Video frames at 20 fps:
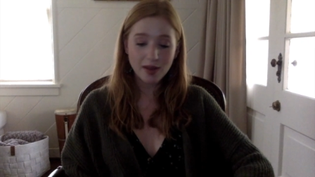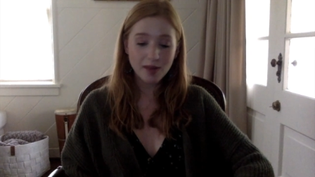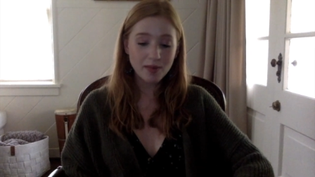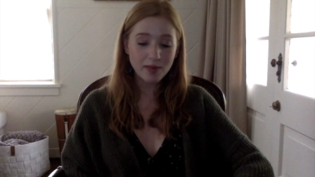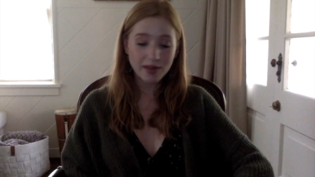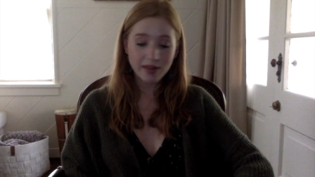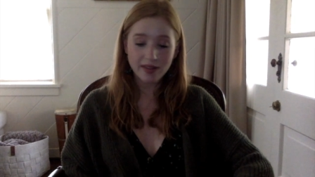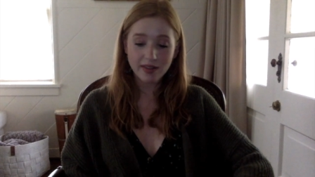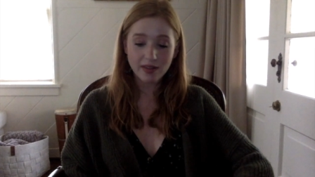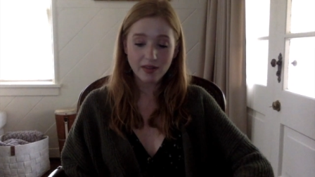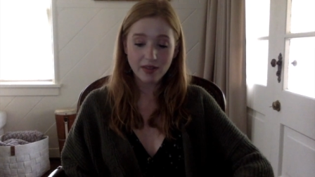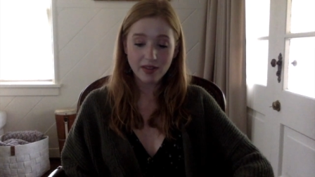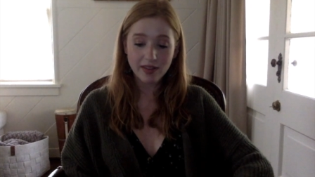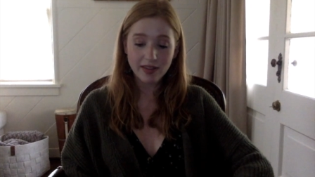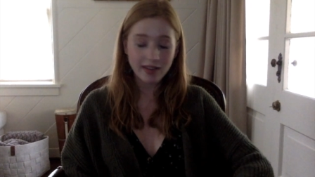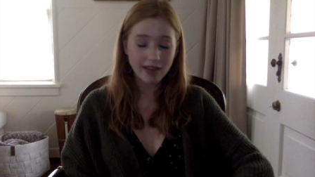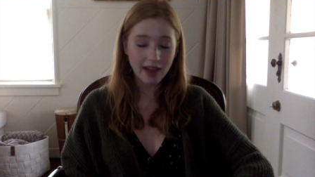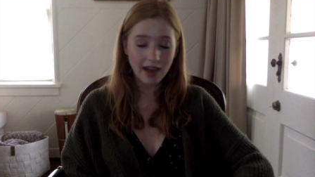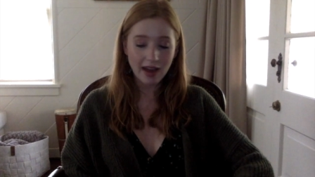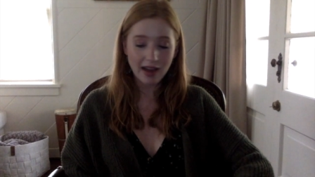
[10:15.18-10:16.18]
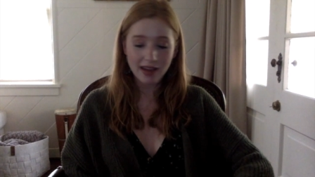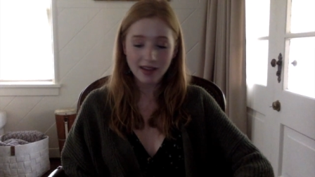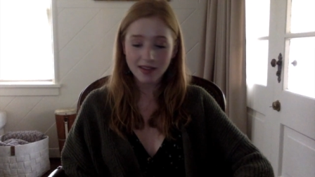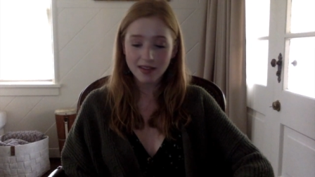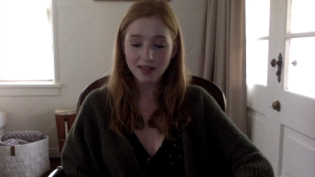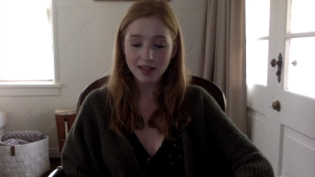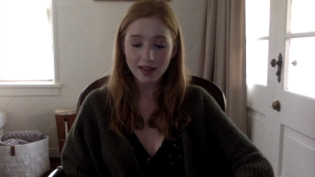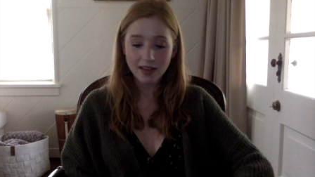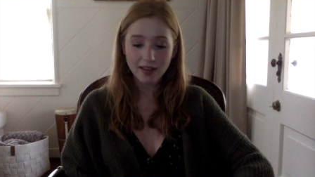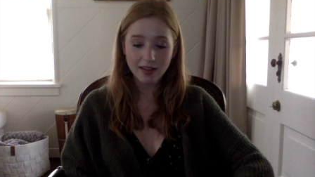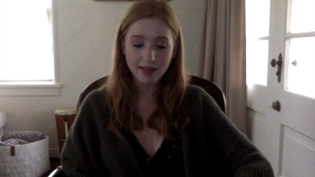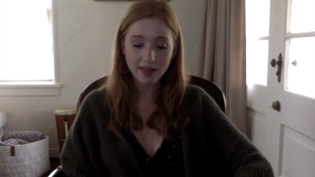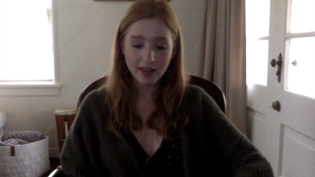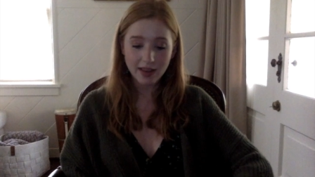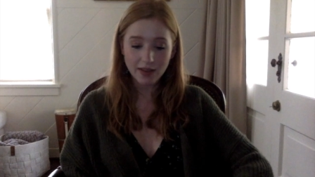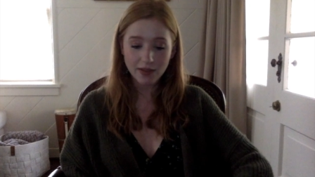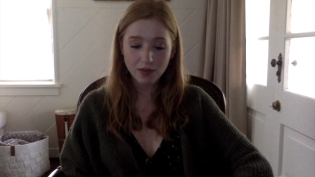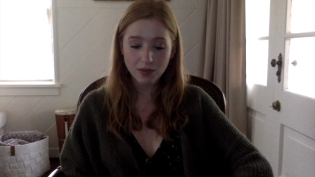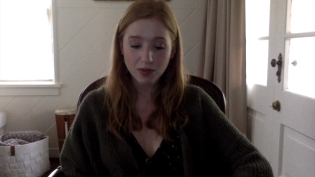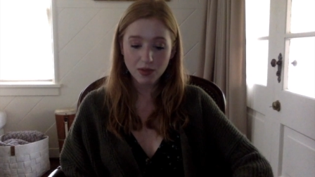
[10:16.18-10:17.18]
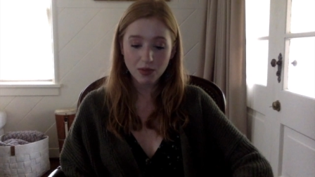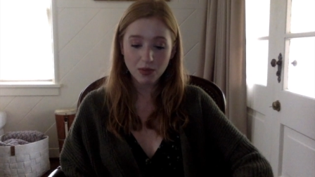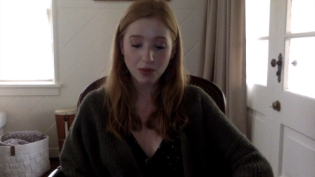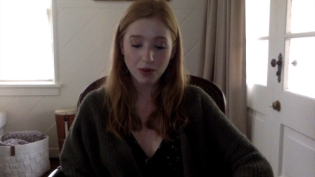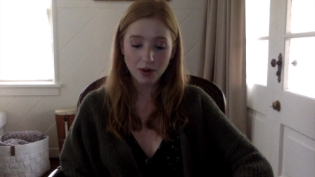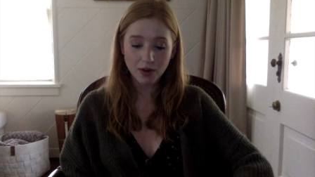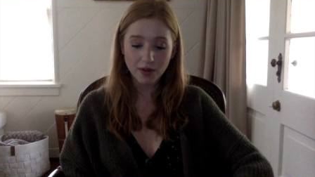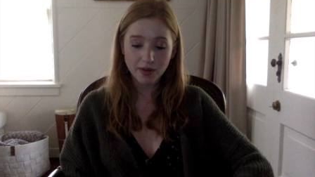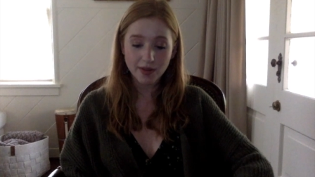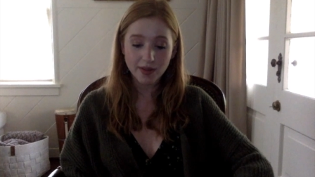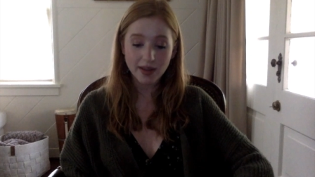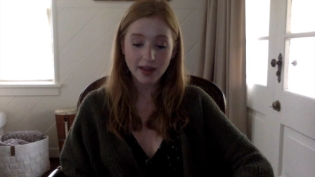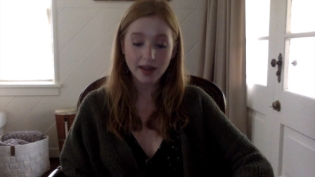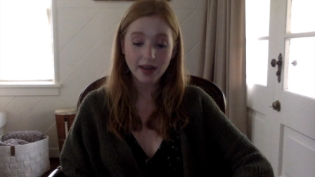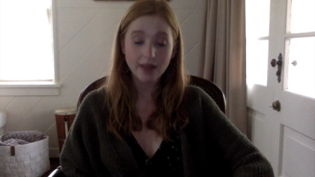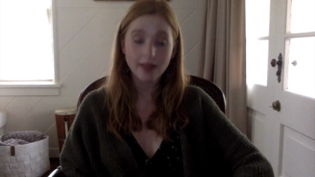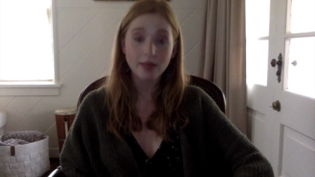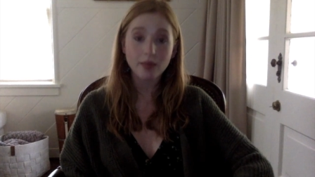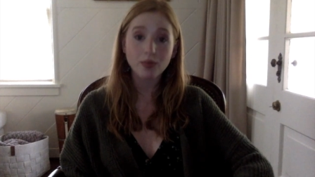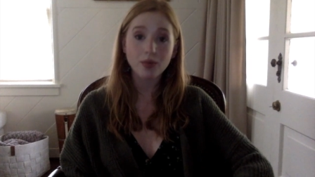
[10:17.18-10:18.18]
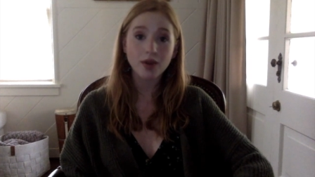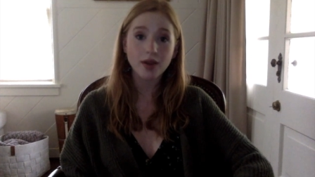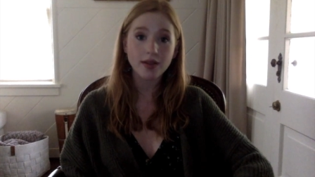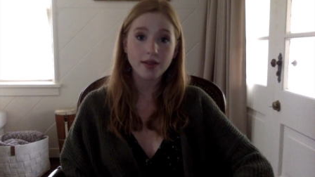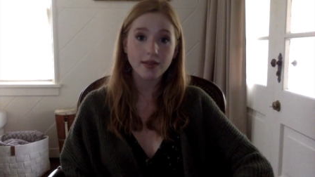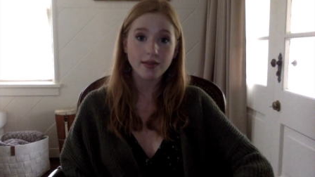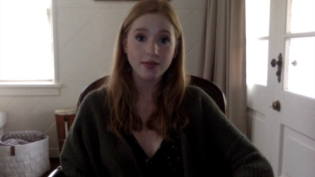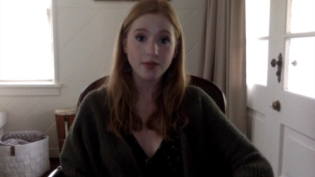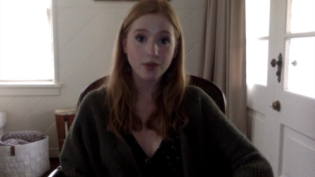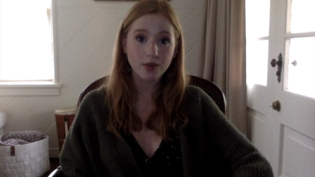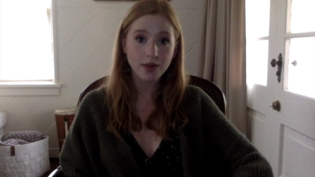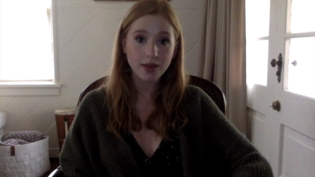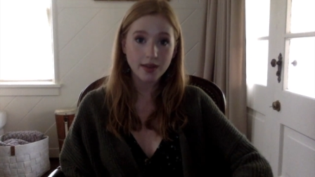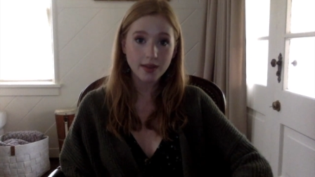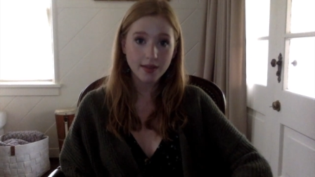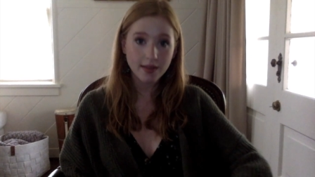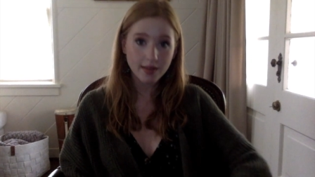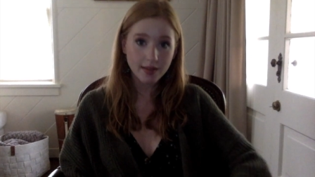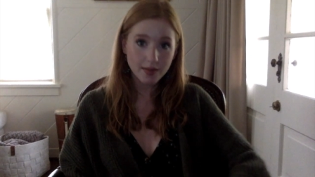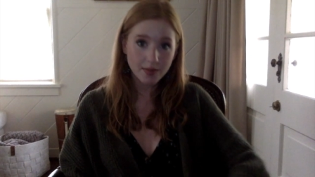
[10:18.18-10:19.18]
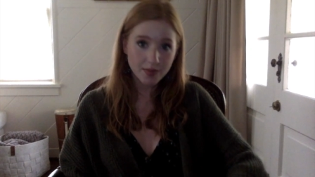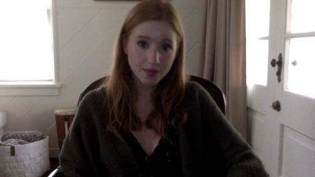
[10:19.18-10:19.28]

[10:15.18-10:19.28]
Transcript: because of his size, his gift with words, and his impressive voice.